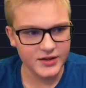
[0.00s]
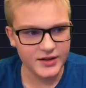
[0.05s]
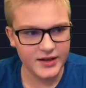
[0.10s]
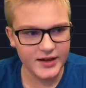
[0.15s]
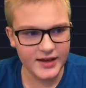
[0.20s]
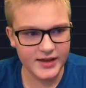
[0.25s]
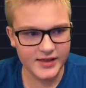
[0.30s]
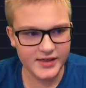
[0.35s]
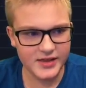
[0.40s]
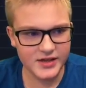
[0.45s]

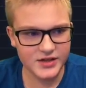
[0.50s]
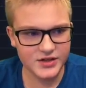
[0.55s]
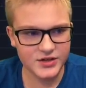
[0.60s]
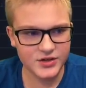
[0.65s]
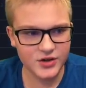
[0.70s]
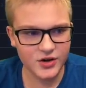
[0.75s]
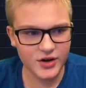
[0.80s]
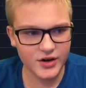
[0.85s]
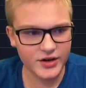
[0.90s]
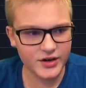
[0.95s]
And this
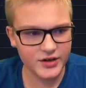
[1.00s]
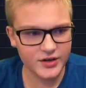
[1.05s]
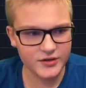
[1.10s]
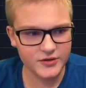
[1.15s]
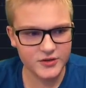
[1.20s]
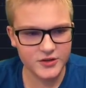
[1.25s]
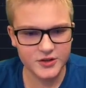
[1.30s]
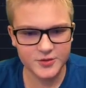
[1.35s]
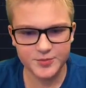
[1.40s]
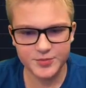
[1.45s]
target,
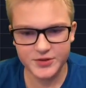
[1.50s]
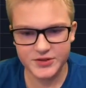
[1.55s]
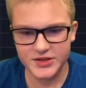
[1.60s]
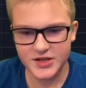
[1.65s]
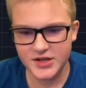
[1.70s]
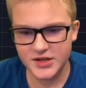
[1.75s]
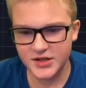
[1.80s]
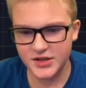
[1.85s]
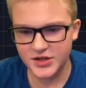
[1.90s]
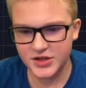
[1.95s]
this
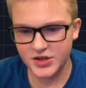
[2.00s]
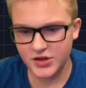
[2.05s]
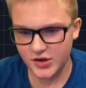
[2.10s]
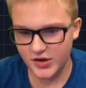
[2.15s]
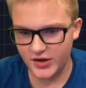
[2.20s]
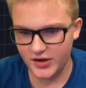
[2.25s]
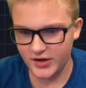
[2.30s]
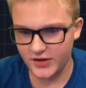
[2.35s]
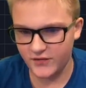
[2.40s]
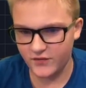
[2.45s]
percentage
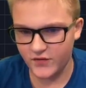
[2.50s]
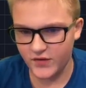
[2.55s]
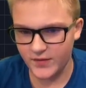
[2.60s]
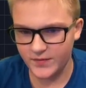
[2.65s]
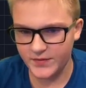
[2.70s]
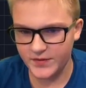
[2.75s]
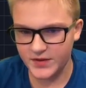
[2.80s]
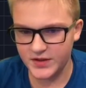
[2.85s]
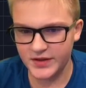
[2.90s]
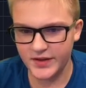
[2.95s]
target from
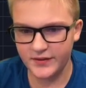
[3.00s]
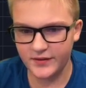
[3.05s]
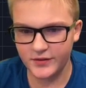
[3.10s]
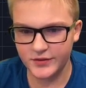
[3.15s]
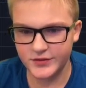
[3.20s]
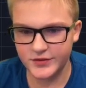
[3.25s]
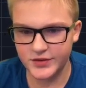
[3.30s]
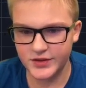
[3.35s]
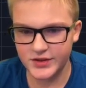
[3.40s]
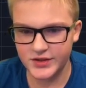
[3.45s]
this level
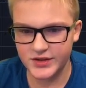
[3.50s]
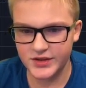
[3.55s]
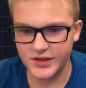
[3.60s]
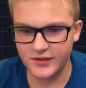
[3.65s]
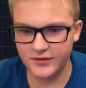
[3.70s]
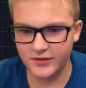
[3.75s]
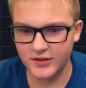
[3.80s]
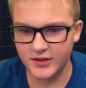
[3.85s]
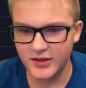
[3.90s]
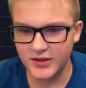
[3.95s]
to this
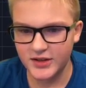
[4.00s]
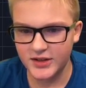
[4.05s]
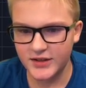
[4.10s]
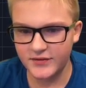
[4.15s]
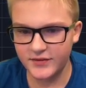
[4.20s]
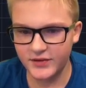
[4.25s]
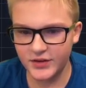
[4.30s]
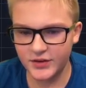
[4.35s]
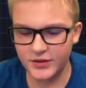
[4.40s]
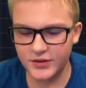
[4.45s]
level,
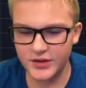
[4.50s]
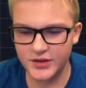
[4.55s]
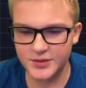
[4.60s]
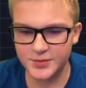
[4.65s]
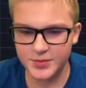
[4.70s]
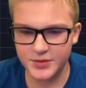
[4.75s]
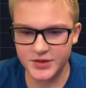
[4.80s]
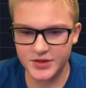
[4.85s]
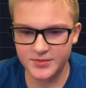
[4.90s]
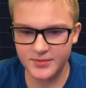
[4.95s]
even though it is
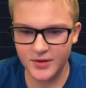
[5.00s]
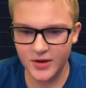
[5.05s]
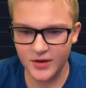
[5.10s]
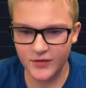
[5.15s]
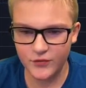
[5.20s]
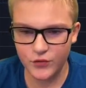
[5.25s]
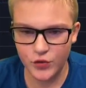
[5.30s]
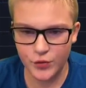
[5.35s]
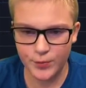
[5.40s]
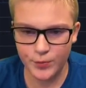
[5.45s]
pretty small,
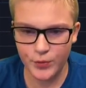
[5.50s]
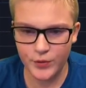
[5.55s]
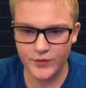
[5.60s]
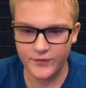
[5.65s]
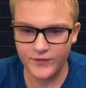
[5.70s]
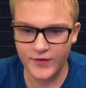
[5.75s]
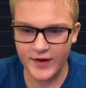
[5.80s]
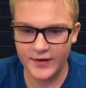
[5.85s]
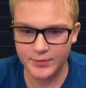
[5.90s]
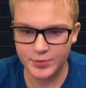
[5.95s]

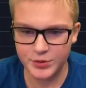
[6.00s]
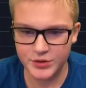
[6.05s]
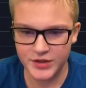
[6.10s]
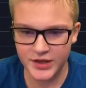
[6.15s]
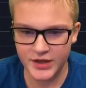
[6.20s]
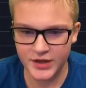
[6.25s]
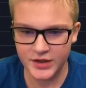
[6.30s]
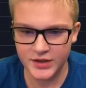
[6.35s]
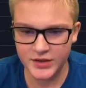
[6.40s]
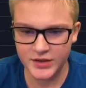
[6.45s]
4.5%,